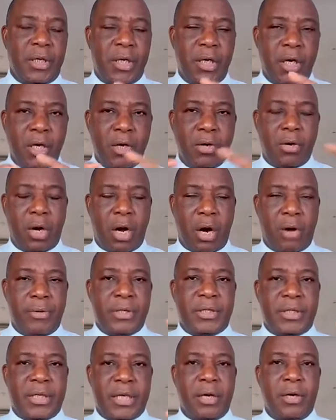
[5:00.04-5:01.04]
the new
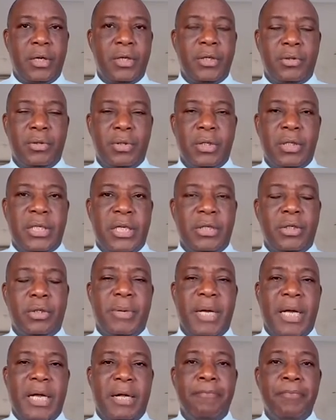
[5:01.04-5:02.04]
currency, according to the
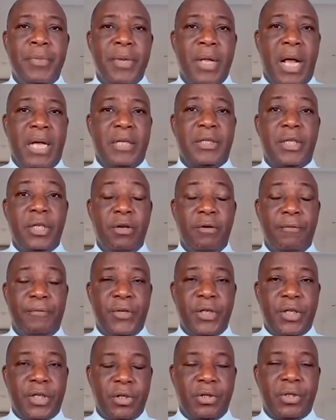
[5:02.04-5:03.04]
central bank, has new
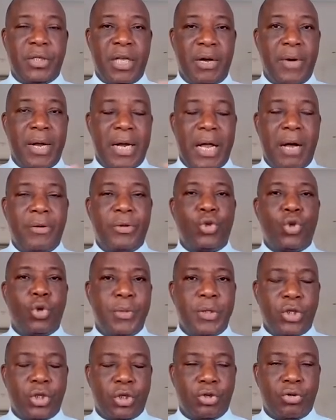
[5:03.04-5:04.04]
features that will allow it
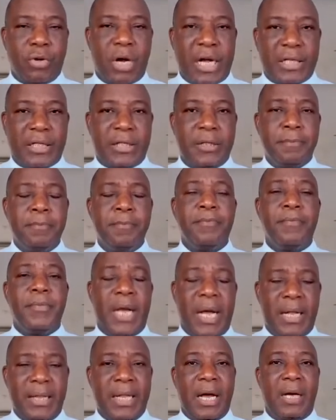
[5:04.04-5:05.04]
to be tracked.
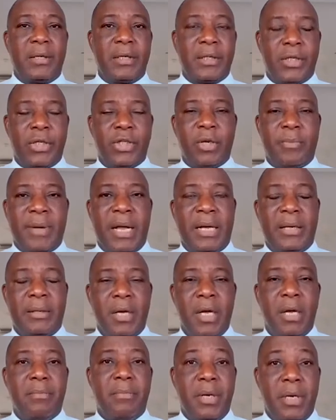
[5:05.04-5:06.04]
And now the central
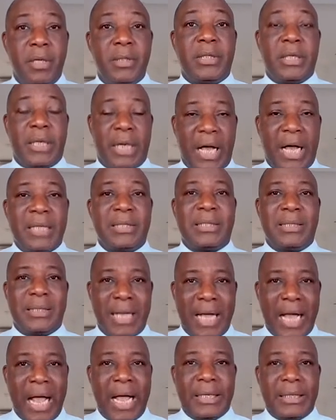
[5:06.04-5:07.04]
bank believes it has
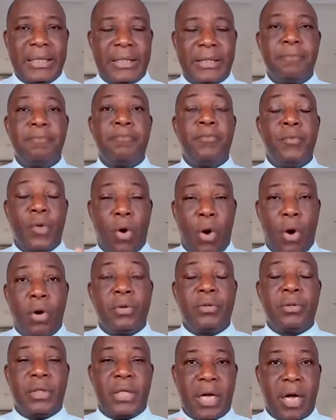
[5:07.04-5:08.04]
its hands
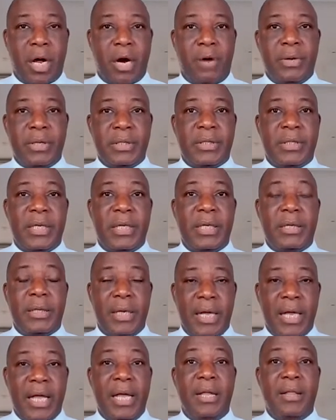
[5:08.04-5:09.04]
on the
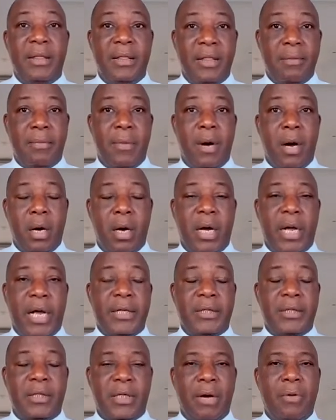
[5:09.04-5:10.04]
currency in the
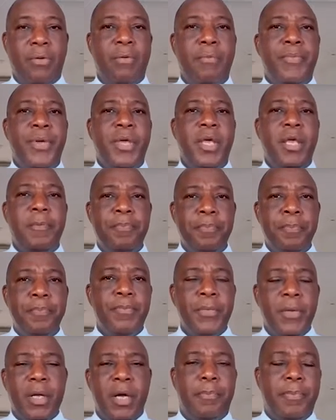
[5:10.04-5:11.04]
market. There will be
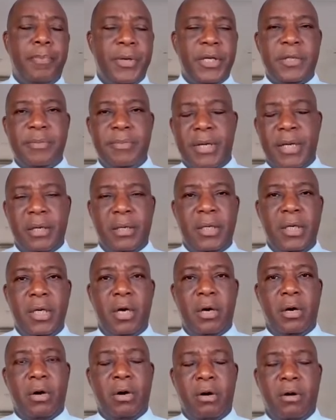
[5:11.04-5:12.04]
a piecemeal
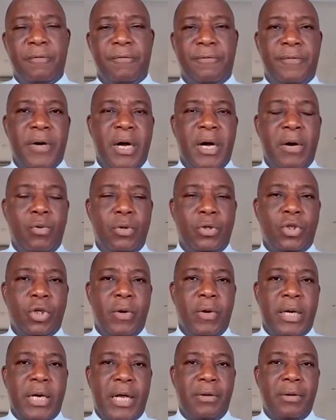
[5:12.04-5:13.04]
of
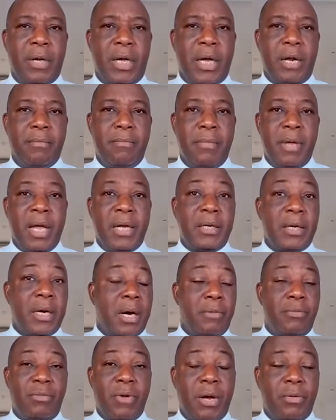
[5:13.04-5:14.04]
withdrawal that you can make
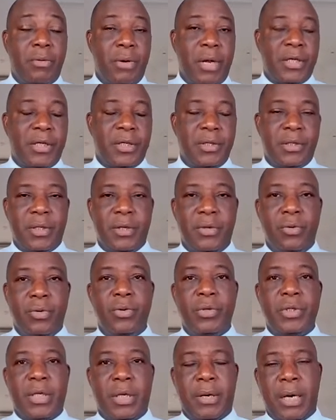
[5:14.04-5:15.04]
the regulations and
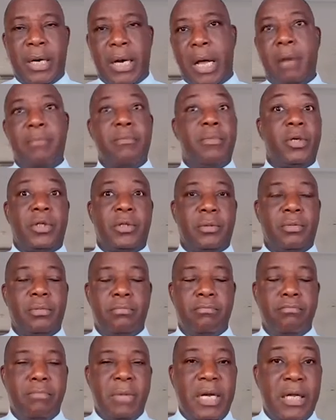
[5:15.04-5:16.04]
rules around how
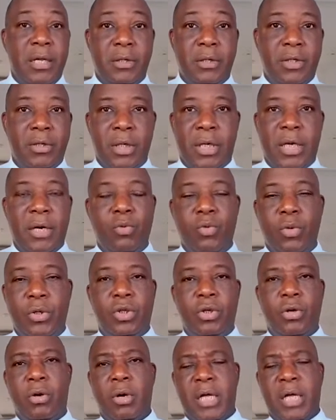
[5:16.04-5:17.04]
much millions you can
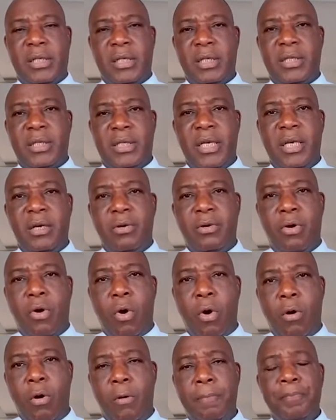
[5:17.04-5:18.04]
withdraw at a single
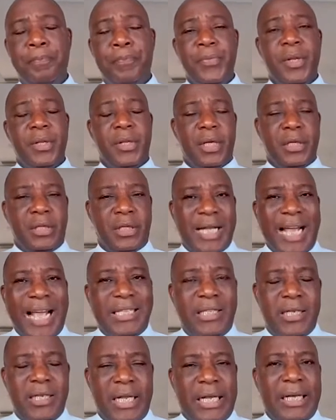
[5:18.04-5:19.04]
go. The
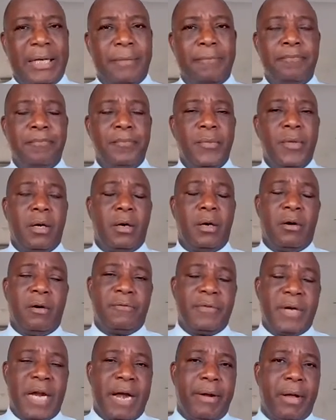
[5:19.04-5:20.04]
tightening
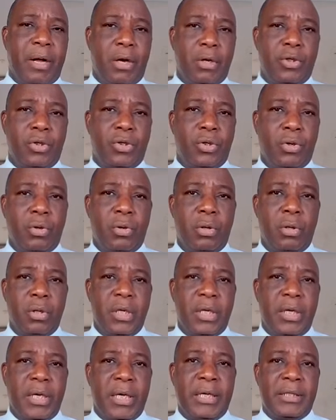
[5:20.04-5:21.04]
of Naira control
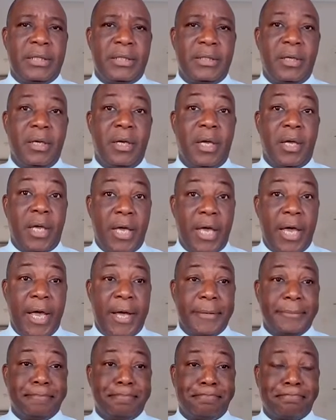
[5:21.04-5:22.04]
is
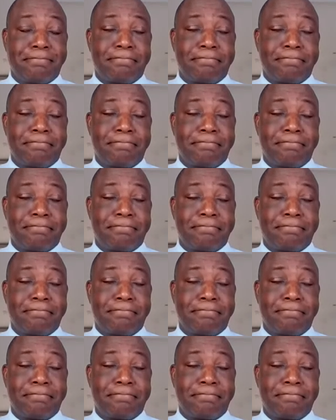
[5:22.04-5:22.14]
here.